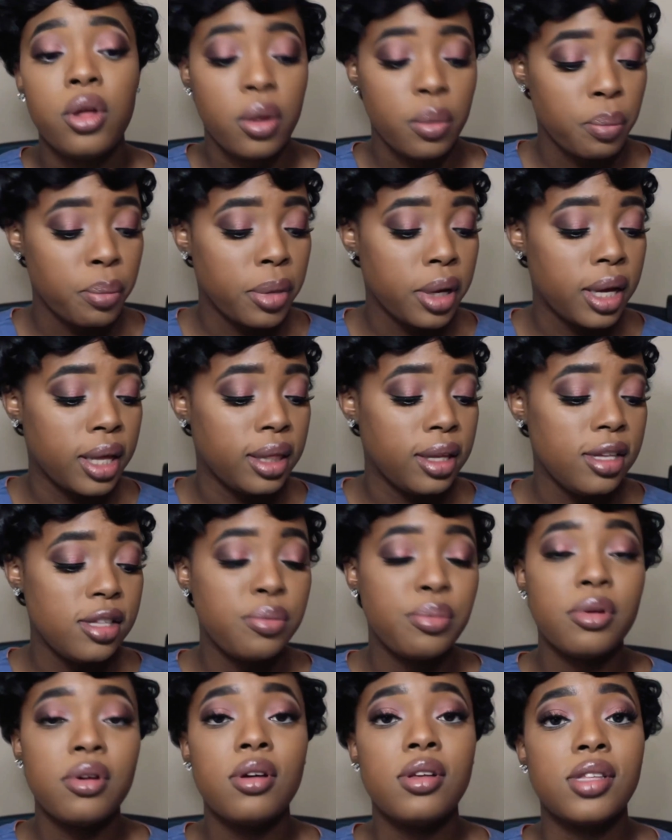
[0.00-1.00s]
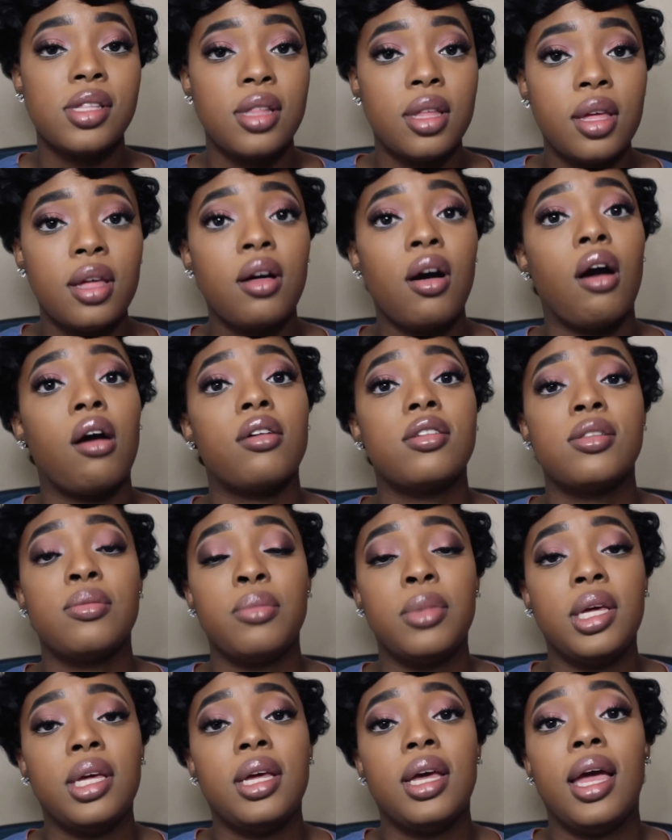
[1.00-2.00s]
But these books did cost
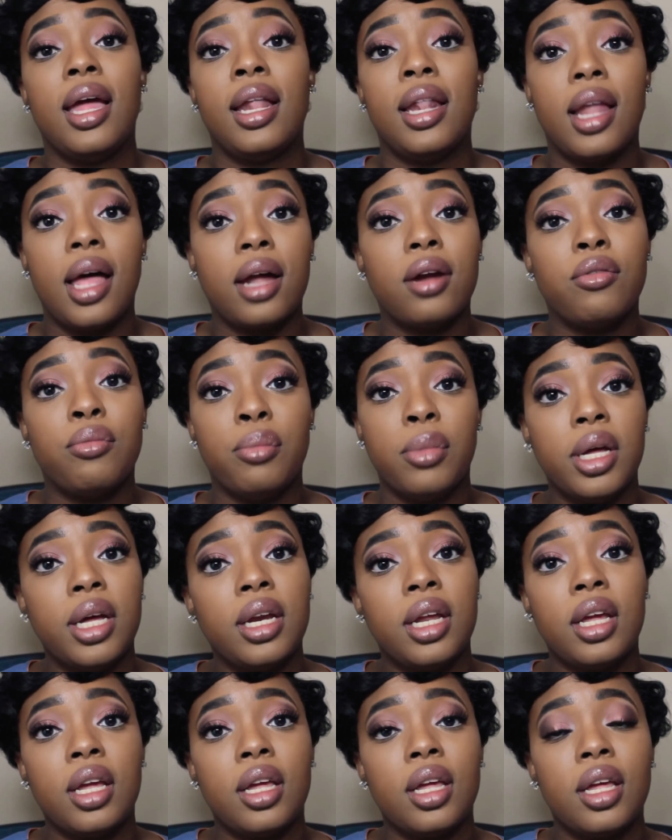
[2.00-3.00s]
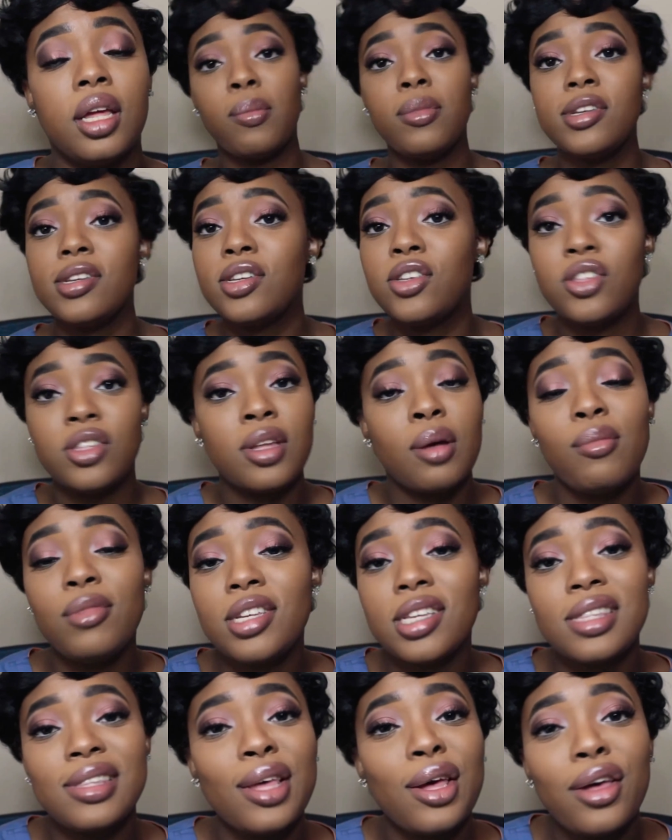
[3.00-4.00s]
me a lot of money. I'm just
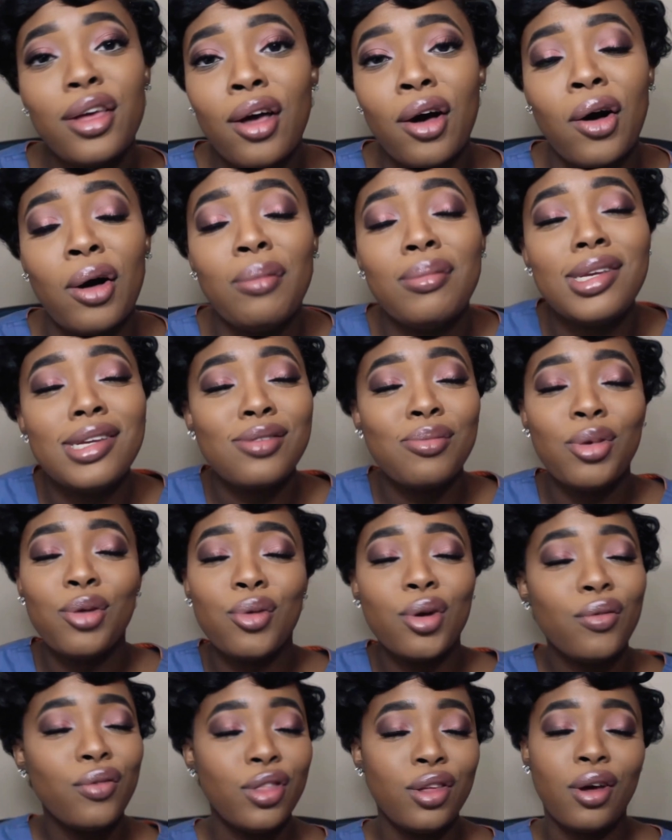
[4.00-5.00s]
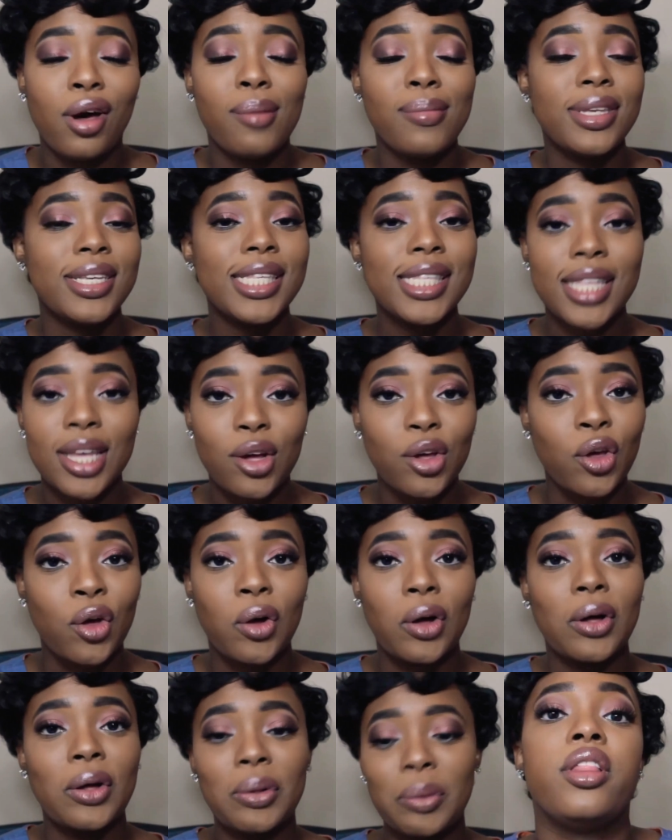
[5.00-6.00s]
tell y'all. I'm just be real with y'all. I'm just tell
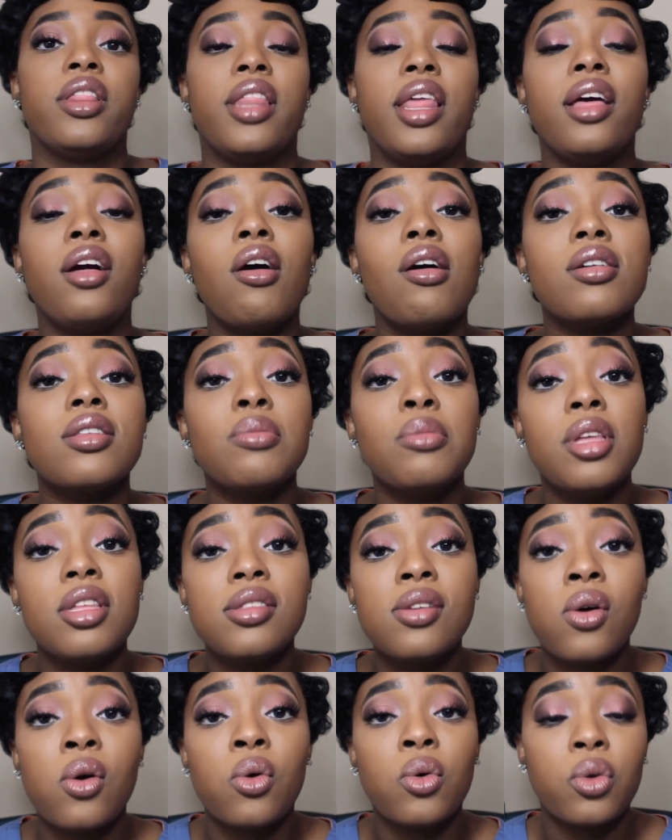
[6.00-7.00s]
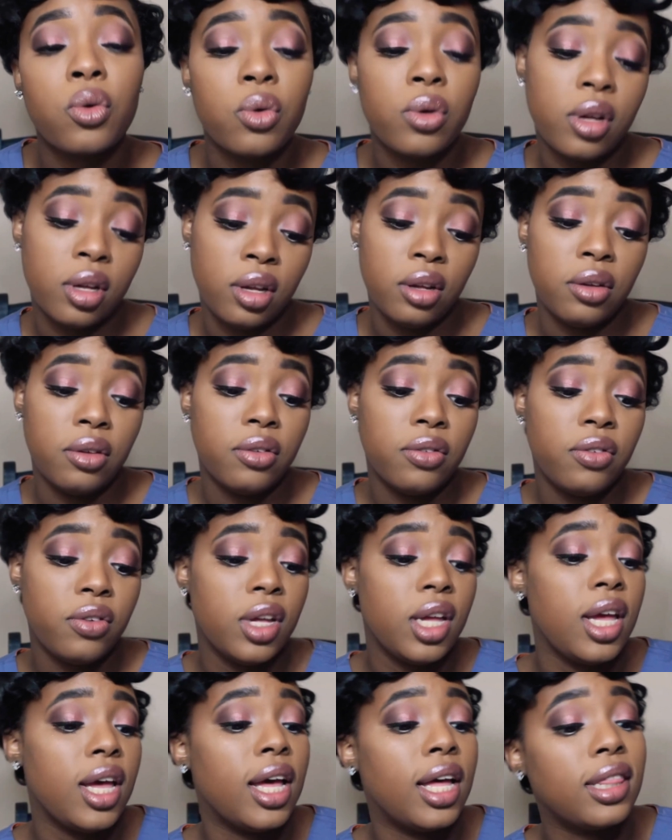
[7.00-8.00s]
y'all. They cost me a total of
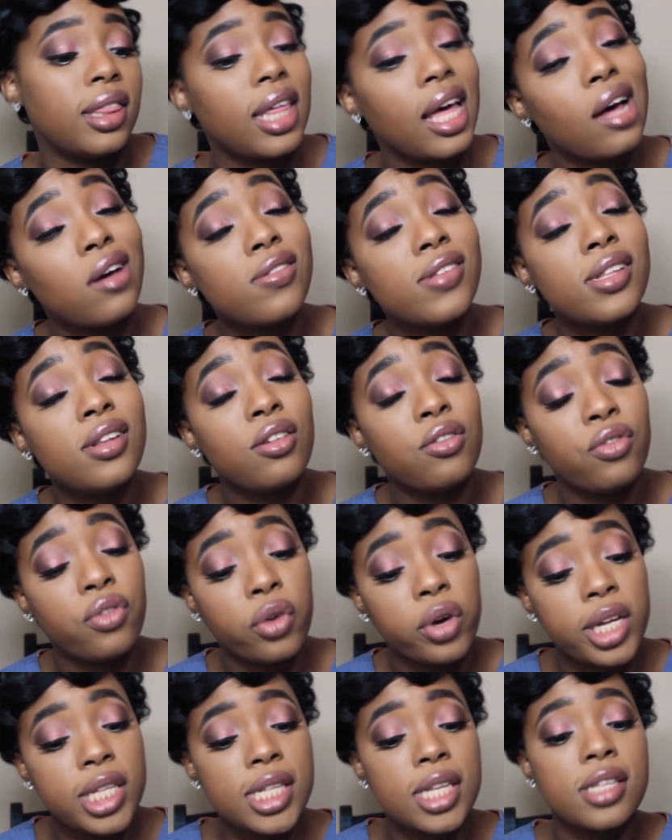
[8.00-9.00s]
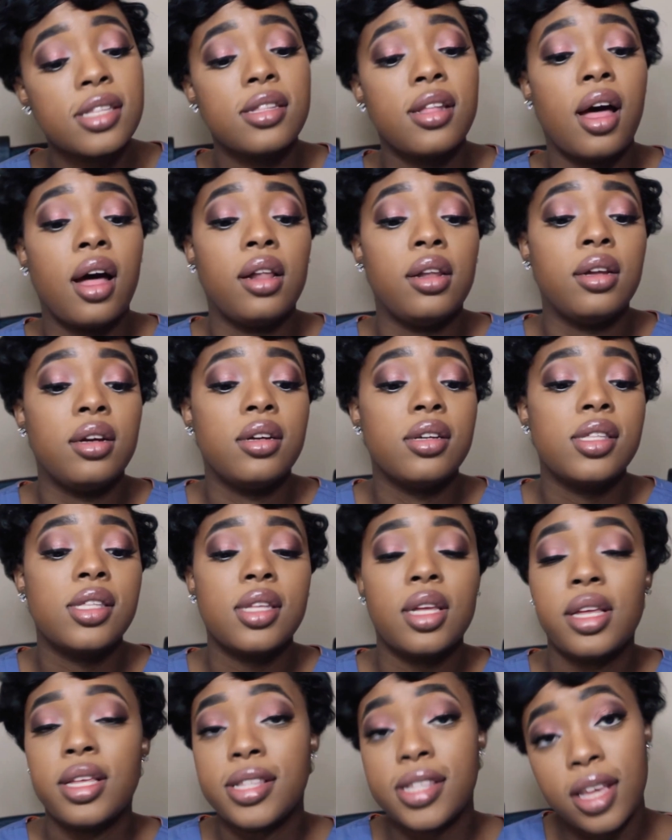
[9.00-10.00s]

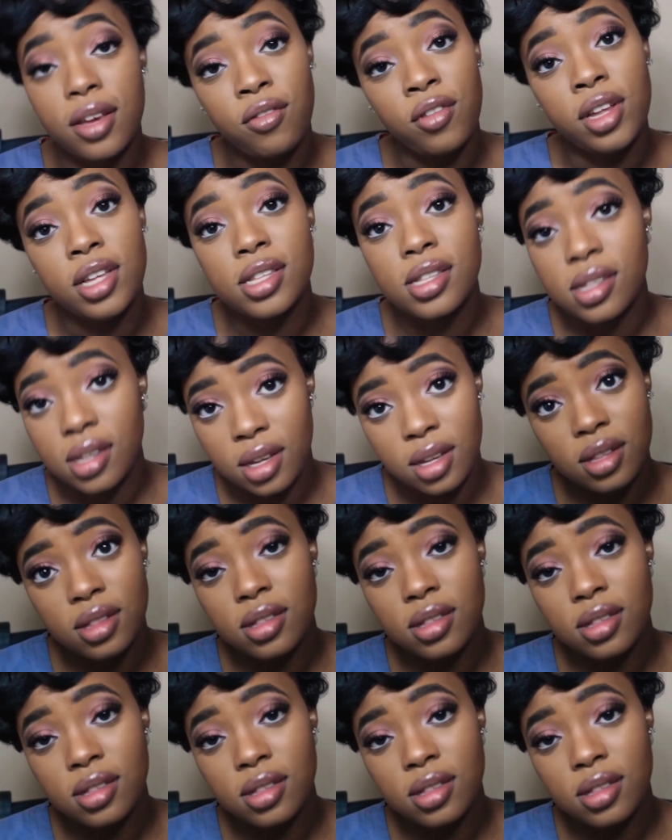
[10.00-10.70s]
$1,046.70.